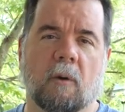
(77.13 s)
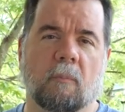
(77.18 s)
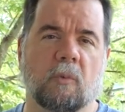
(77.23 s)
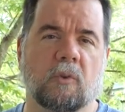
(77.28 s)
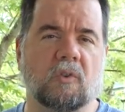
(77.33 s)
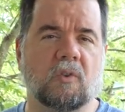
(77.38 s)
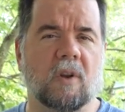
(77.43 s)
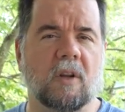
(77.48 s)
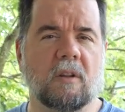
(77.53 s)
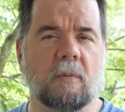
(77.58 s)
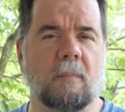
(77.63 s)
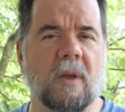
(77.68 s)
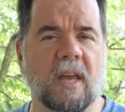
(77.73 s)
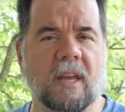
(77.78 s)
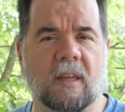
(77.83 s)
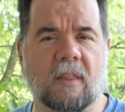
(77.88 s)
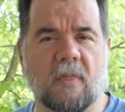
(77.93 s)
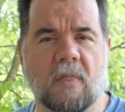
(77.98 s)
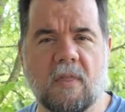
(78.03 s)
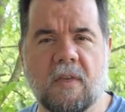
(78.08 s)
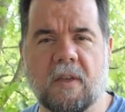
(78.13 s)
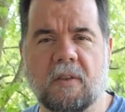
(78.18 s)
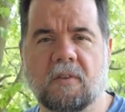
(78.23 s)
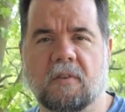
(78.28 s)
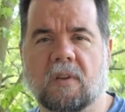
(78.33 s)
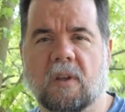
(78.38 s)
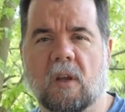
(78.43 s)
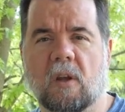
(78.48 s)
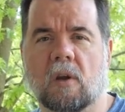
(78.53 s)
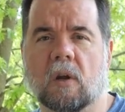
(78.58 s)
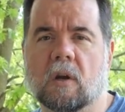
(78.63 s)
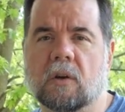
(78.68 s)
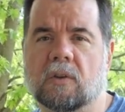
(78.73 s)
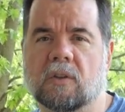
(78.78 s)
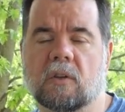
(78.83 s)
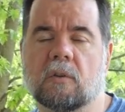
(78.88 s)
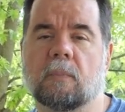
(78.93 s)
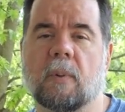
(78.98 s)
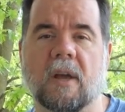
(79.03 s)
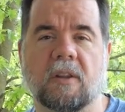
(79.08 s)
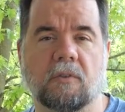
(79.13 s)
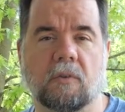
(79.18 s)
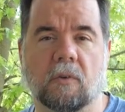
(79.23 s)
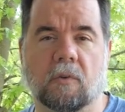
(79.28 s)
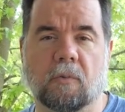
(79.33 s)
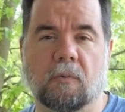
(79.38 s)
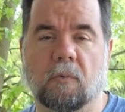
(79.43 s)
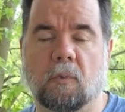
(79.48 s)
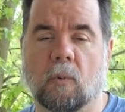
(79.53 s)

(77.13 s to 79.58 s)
is trying to make this year special